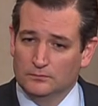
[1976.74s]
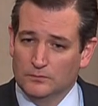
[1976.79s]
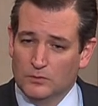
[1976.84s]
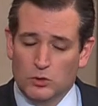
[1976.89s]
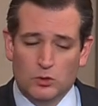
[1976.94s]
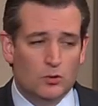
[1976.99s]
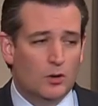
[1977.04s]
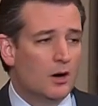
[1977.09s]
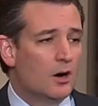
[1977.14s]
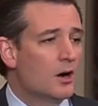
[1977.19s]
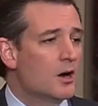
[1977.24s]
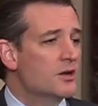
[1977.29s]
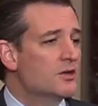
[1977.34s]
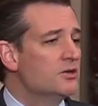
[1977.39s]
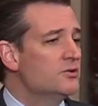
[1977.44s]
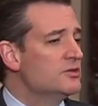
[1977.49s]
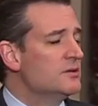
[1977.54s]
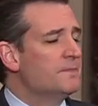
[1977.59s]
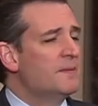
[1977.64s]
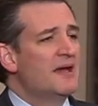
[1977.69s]
who
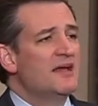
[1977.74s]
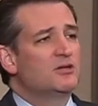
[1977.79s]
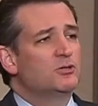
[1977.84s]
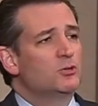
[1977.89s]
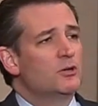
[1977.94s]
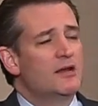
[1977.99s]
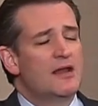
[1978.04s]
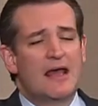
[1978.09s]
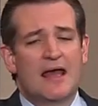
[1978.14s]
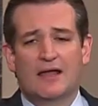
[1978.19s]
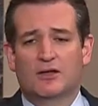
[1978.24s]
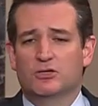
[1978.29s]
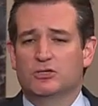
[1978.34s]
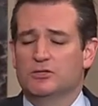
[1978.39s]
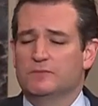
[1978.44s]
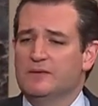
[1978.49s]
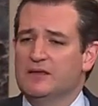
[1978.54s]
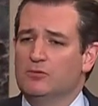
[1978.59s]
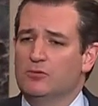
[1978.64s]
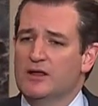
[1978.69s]
argue the PATRIOT Act
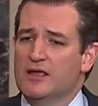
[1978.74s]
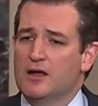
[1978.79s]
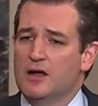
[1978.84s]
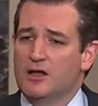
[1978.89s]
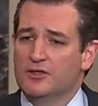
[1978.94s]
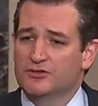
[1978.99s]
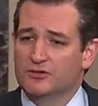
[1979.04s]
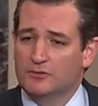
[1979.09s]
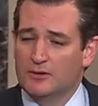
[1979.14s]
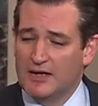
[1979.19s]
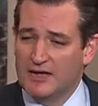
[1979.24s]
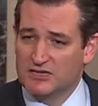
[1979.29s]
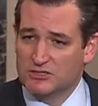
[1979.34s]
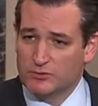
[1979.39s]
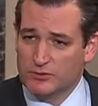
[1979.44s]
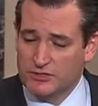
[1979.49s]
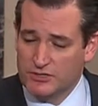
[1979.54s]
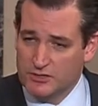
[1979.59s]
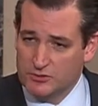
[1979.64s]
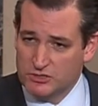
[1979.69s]
should be reauthorized
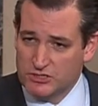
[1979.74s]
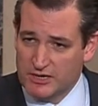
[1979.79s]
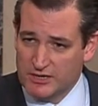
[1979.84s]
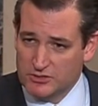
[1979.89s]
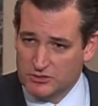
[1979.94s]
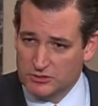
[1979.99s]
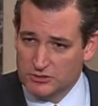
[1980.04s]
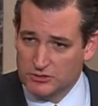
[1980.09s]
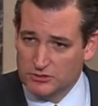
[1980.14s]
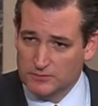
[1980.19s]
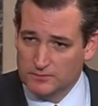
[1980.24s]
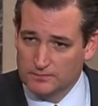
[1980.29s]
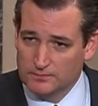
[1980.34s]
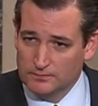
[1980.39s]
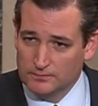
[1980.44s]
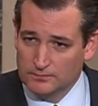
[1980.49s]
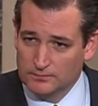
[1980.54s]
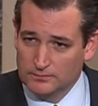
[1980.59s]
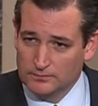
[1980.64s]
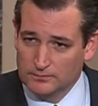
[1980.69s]
with no changes.
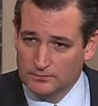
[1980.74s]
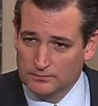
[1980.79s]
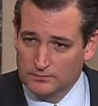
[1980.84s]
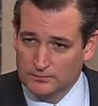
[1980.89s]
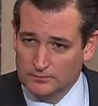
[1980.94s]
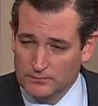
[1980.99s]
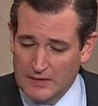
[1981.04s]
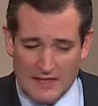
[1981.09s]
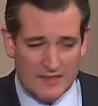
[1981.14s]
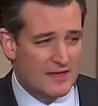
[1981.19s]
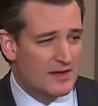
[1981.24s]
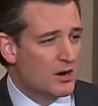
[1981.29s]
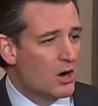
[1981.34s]
And they